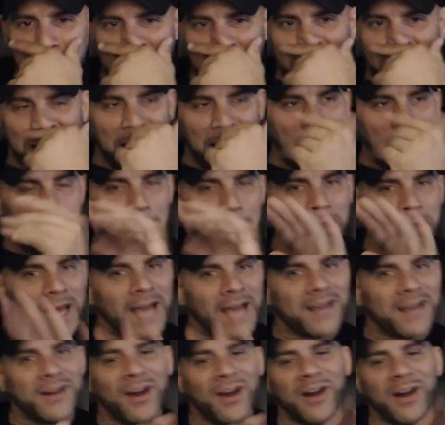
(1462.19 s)
I got a
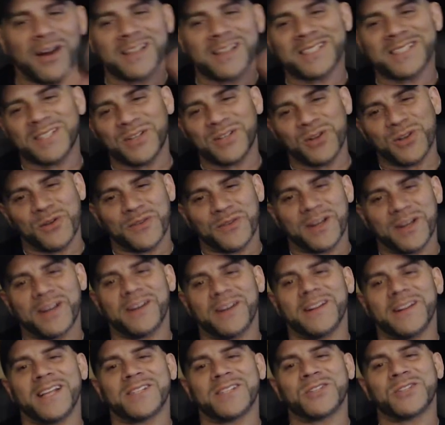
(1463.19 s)
black car sitting over
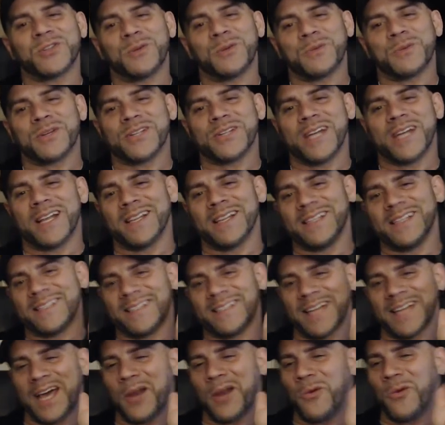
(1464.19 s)
here that's super jealous.
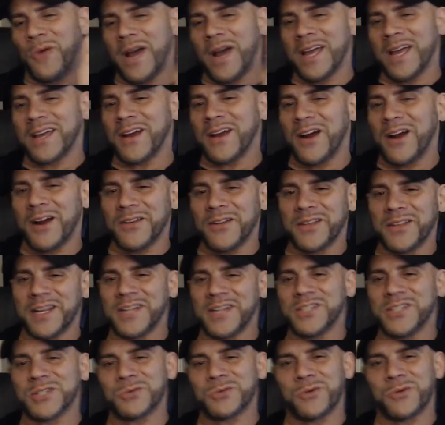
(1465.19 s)
I got a white car that I
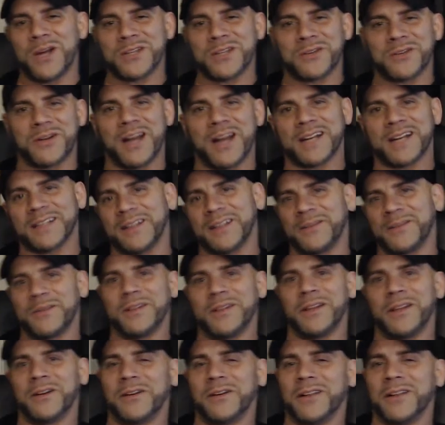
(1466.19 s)
just resurrected,
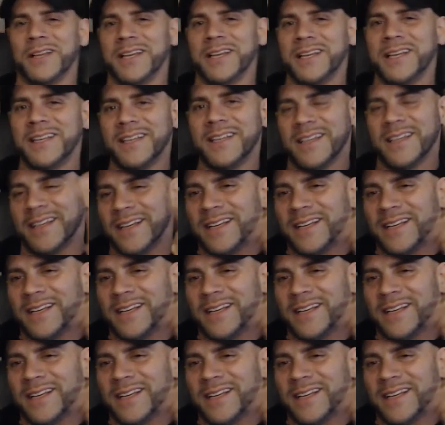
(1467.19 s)
literally.